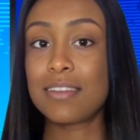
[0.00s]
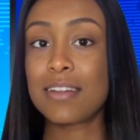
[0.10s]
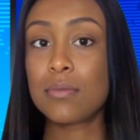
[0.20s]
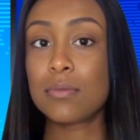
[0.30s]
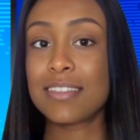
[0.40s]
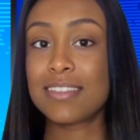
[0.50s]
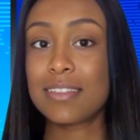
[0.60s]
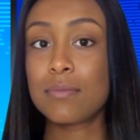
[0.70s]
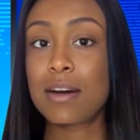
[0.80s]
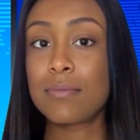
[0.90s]
According
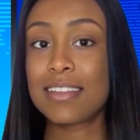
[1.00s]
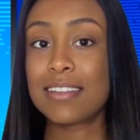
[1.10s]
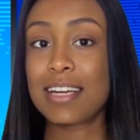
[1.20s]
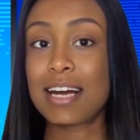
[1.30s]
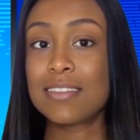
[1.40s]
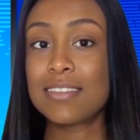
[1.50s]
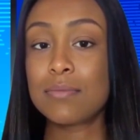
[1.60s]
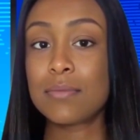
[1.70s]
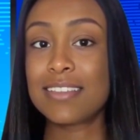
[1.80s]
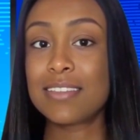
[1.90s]
to the Public Accounts
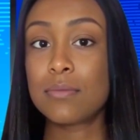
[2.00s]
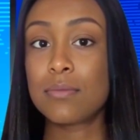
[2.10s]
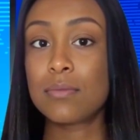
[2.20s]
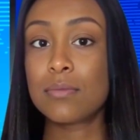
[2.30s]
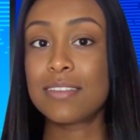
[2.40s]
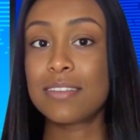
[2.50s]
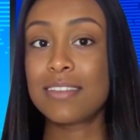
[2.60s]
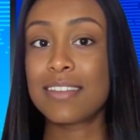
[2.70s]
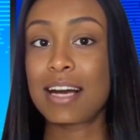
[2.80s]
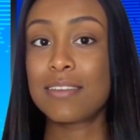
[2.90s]
Committee's report,
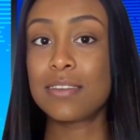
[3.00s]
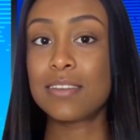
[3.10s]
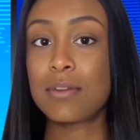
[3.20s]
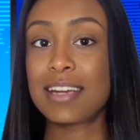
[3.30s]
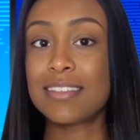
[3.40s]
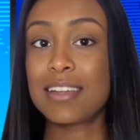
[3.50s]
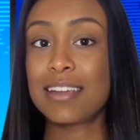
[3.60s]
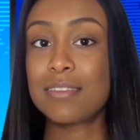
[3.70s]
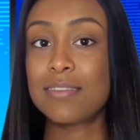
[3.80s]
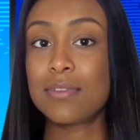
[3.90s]
the average wait
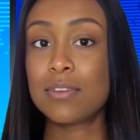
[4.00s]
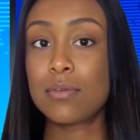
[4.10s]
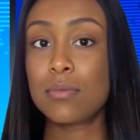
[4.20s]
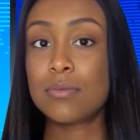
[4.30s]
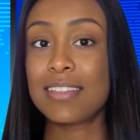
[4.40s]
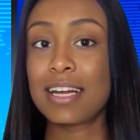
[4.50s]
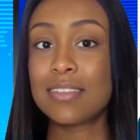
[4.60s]
time for a call to